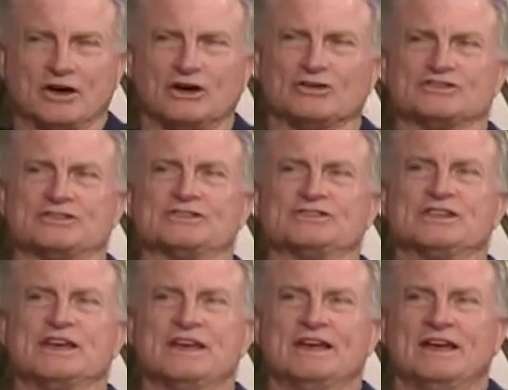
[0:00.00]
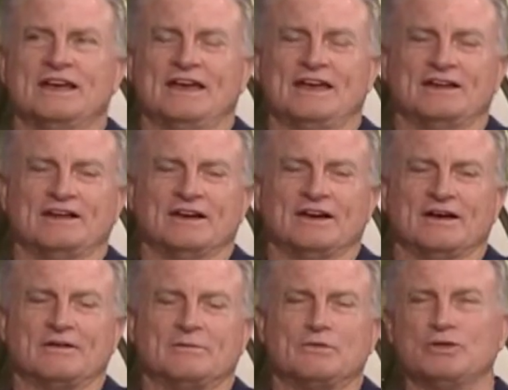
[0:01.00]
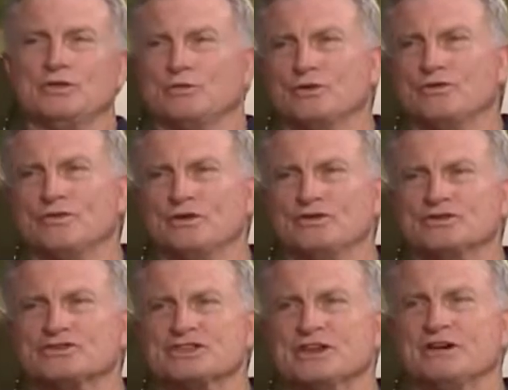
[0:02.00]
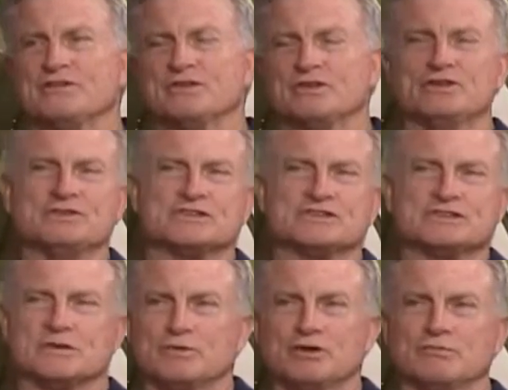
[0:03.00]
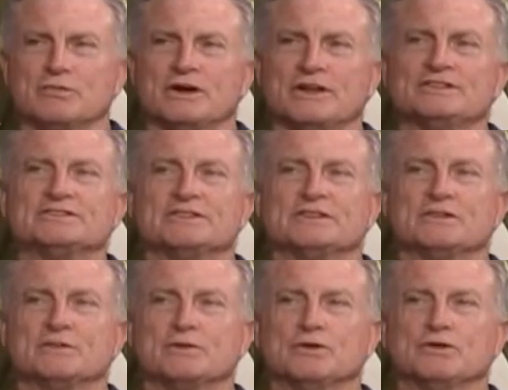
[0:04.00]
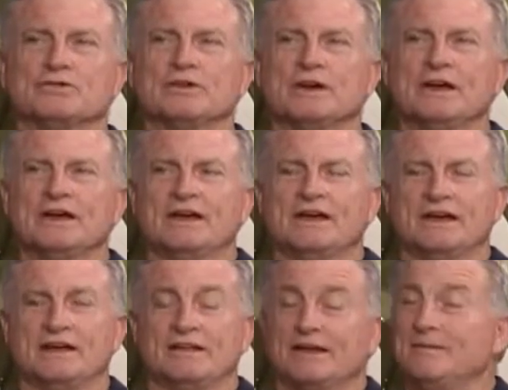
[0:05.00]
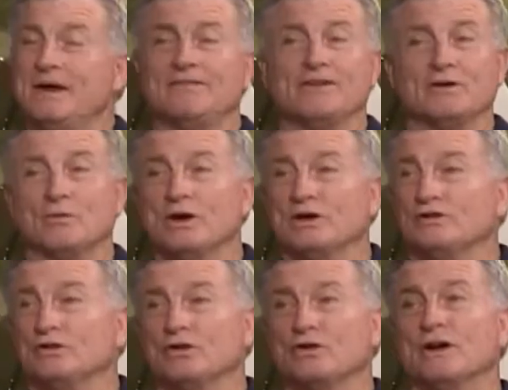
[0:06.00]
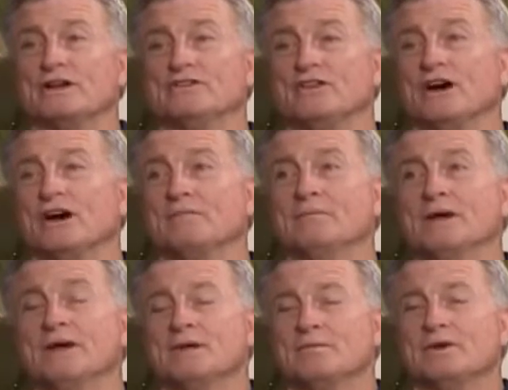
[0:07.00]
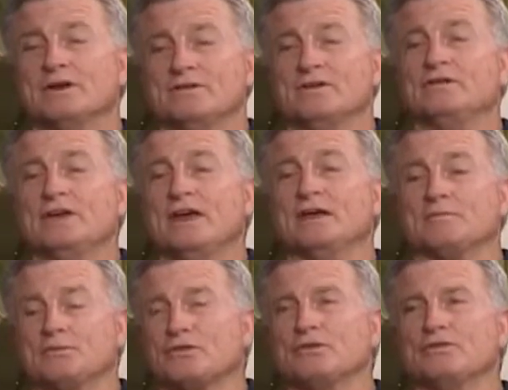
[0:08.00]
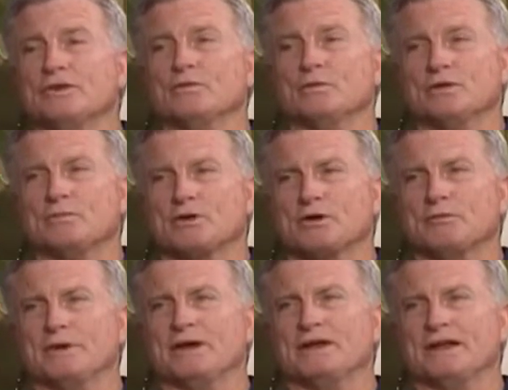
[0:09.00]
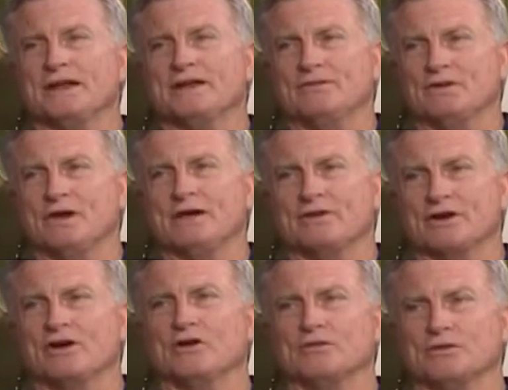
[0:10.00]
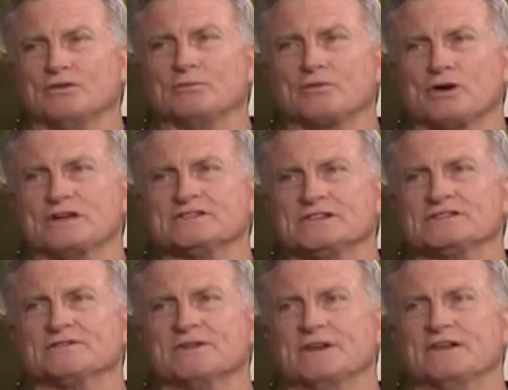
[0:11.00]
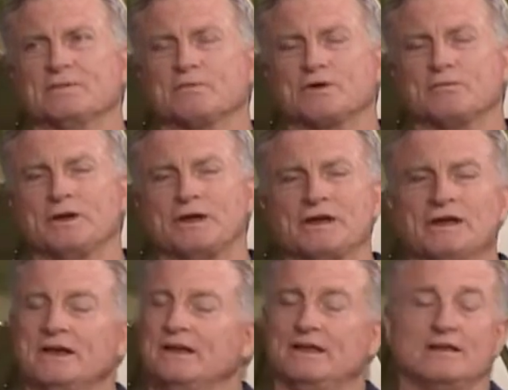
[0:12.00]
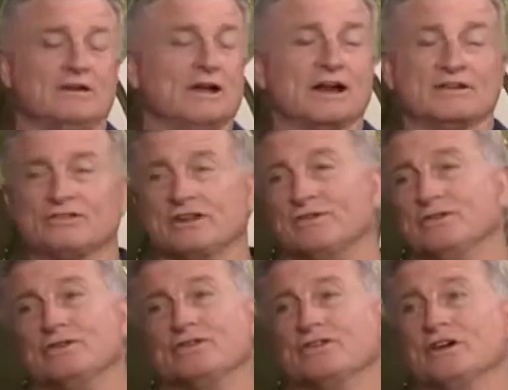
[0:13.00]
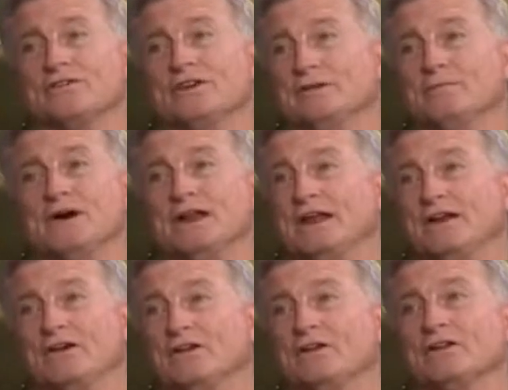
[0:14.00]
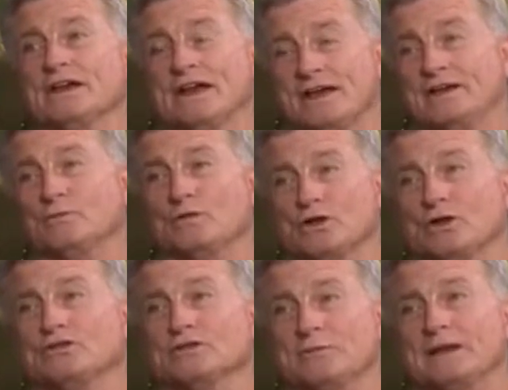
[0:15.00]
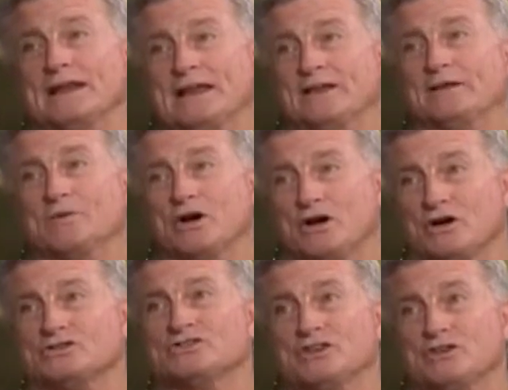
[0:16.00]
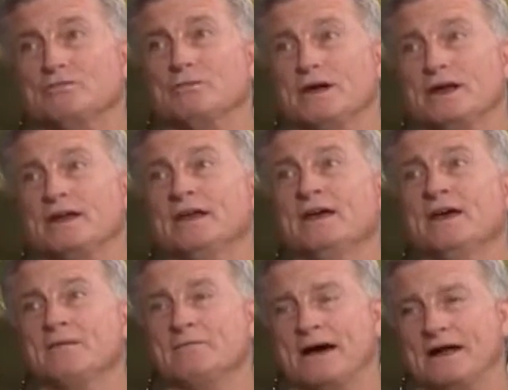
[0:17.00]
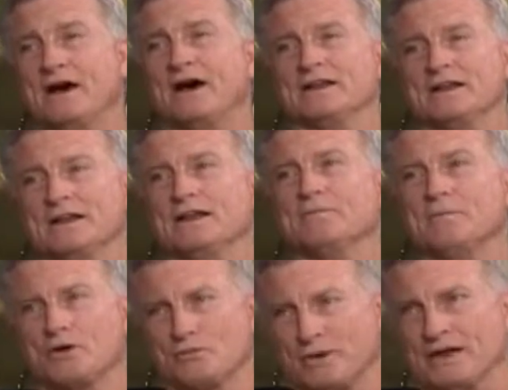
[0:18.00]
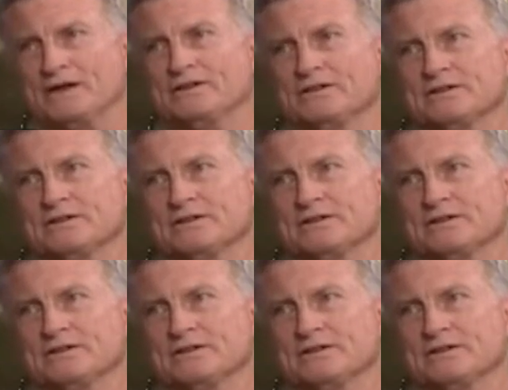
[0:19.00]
causes. And putting the roof on yourself or using some of your buddies to do the roof, and they may very well do a great job. But if you can't prove it with a permit, and if you haven't gone through the process of getting the permit, you're not saving yourself any money at all. It will ultimately end up costing you money by not getting a permit.